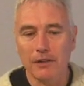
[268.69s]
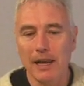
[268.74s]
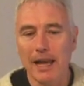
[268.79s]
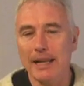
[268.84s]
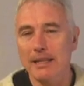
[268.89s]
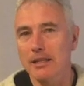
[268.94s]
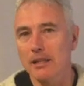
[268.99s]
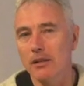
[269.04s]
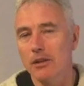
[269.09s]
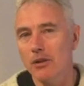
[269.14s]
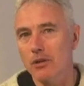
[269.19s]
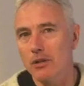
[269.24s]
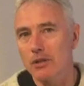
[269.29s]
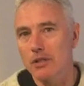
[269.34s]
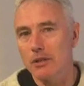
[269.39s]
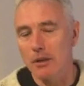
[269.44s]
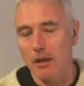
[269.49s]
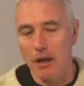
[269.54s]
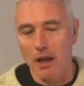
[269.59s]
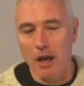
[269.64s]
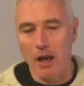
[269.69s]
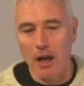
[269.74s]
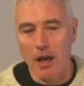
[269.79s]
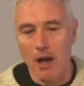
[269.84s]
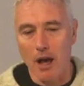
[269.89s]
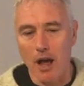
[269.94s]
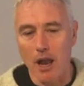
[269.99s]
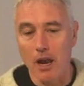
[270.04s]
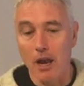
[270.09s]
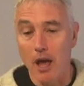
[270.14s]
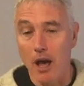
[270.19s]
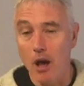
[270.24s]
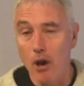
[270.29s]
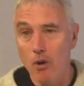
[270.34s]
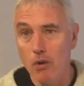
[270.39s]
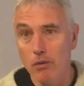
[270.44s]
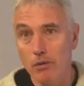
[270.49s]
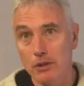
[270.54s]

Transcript: lads, and looks alow.